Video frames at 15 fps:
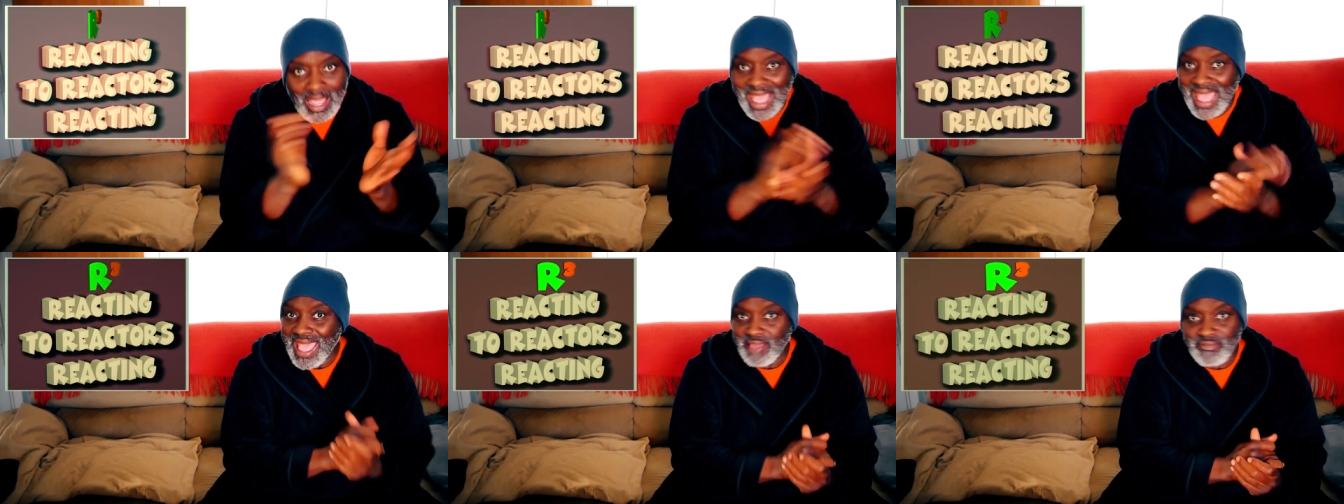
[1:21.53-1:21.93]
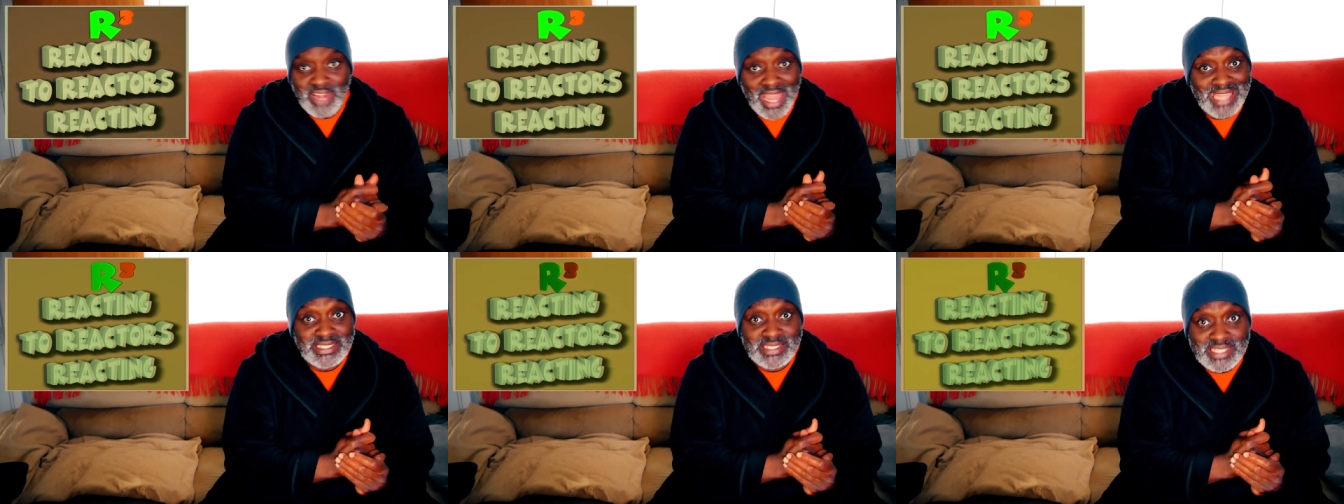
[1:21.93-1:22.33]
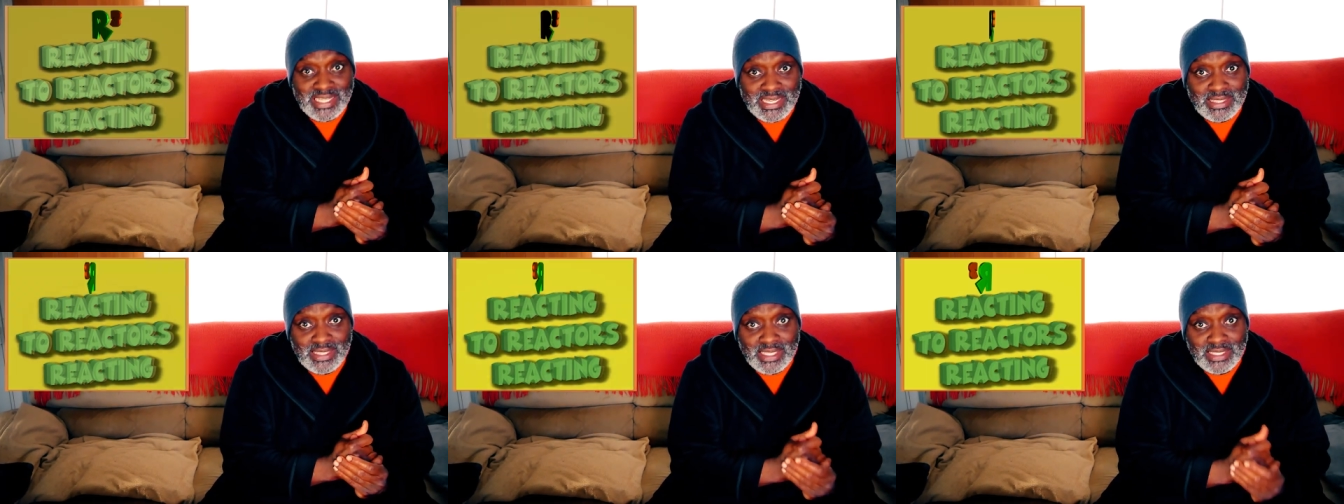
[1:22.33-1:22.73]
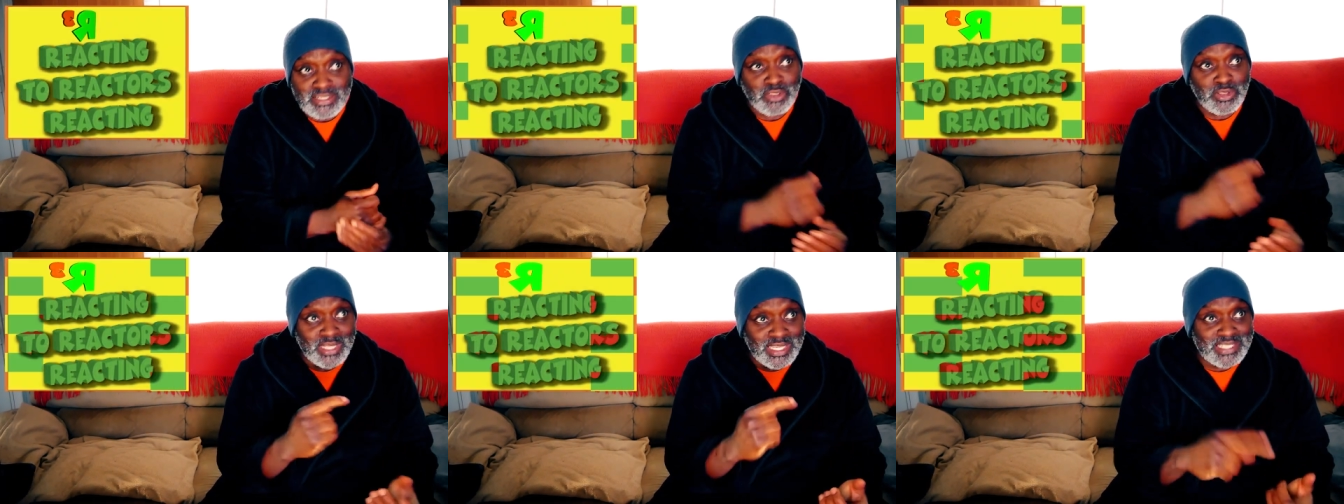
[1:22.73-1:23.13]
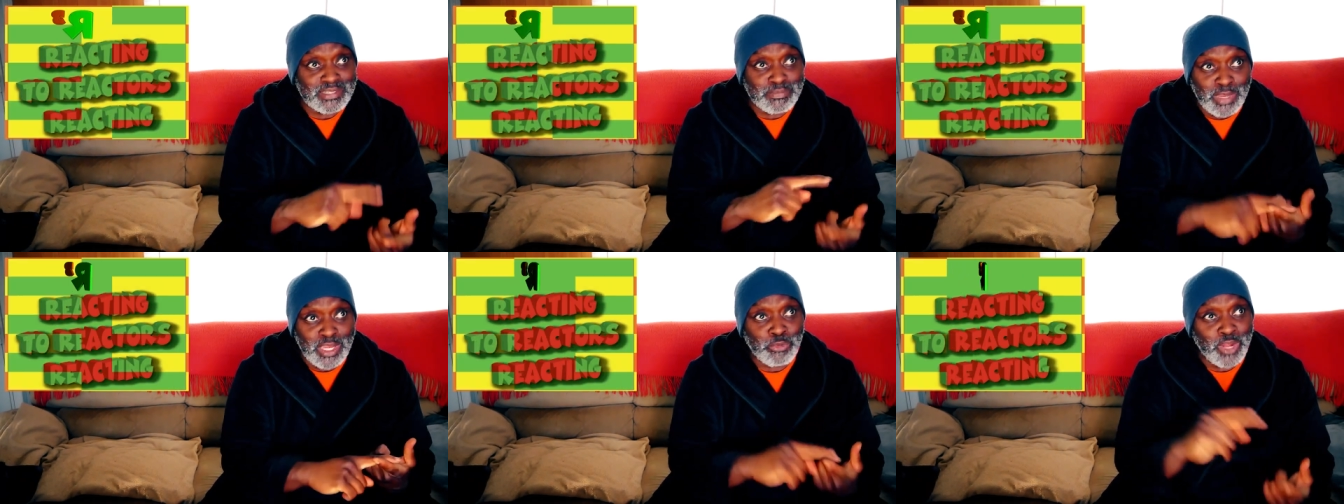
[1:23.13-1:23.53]
I have not seen this, so this
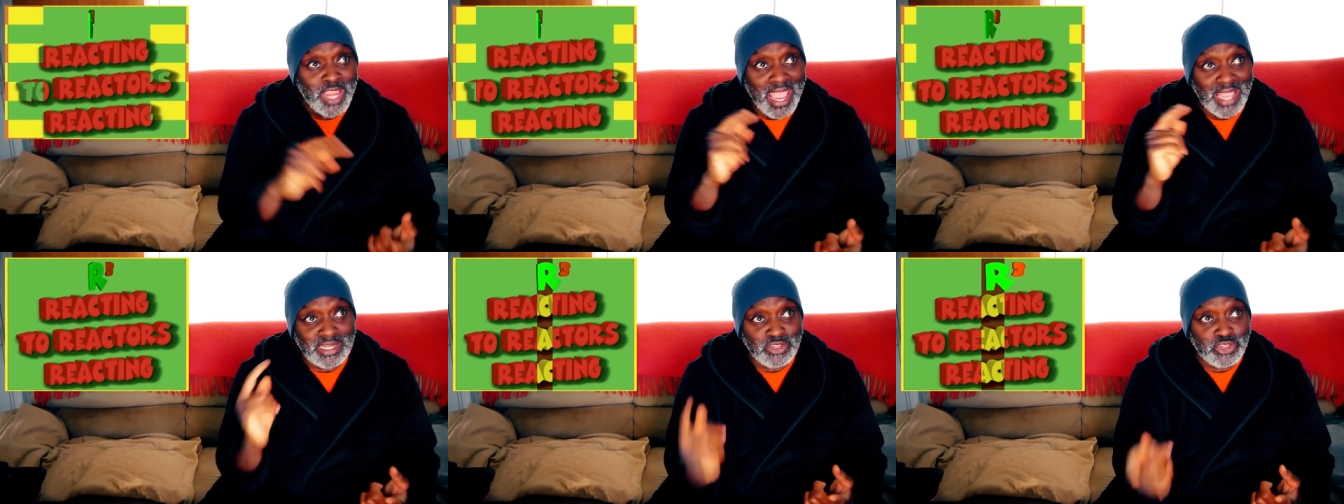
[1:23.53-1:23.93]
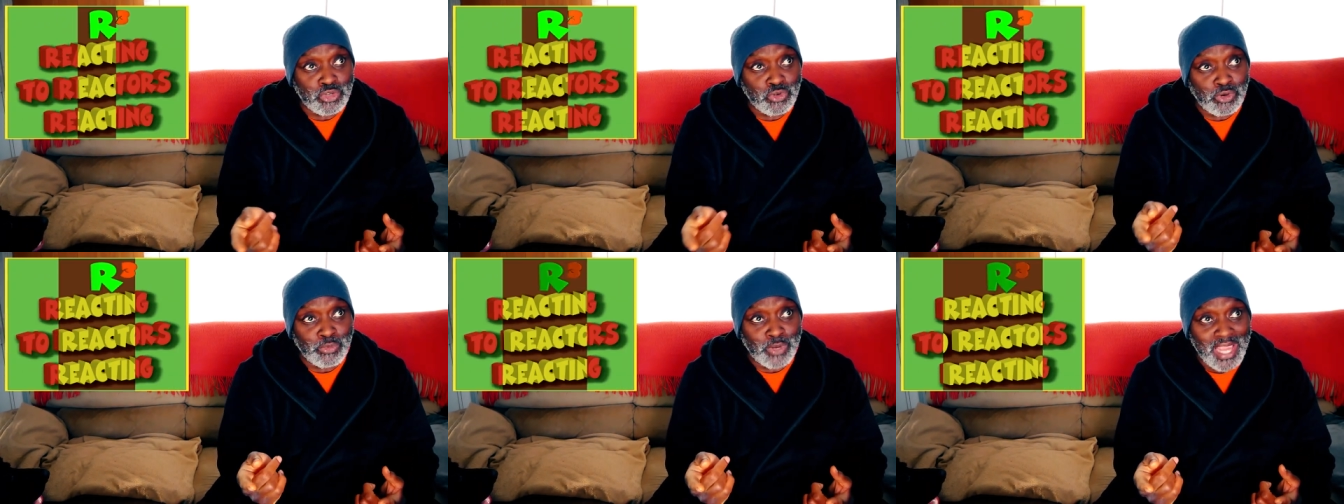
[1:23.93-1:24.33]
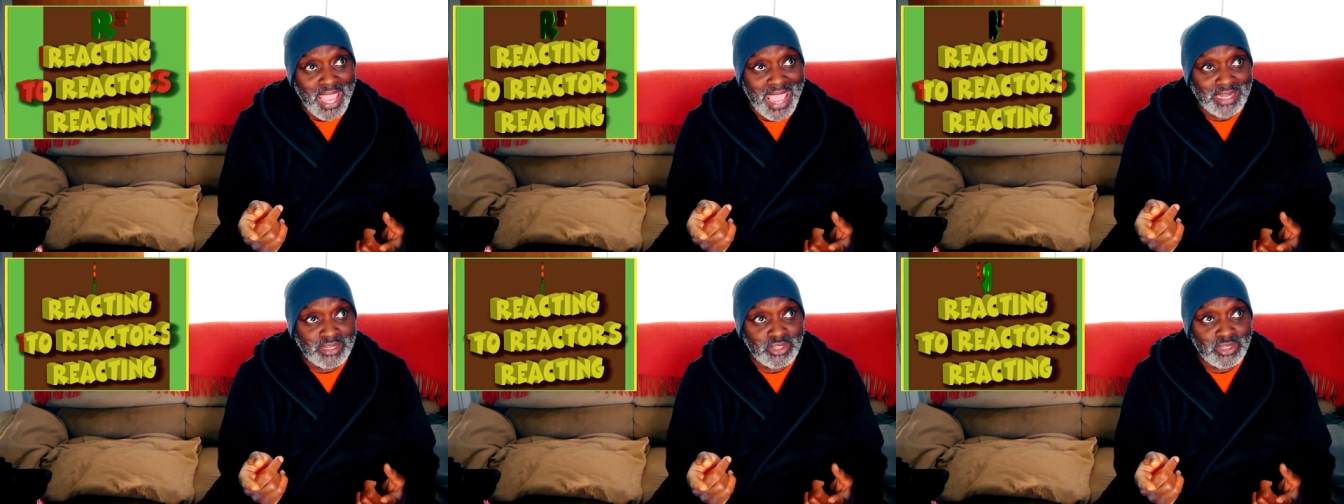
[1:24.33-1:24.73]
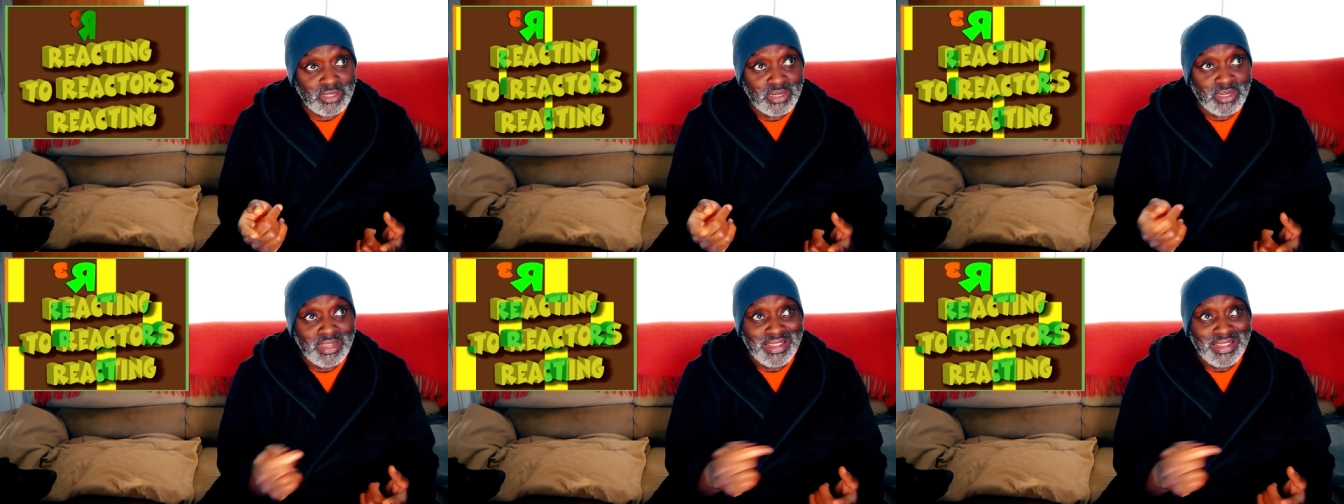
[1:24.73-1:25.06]
is me reacting to a reactor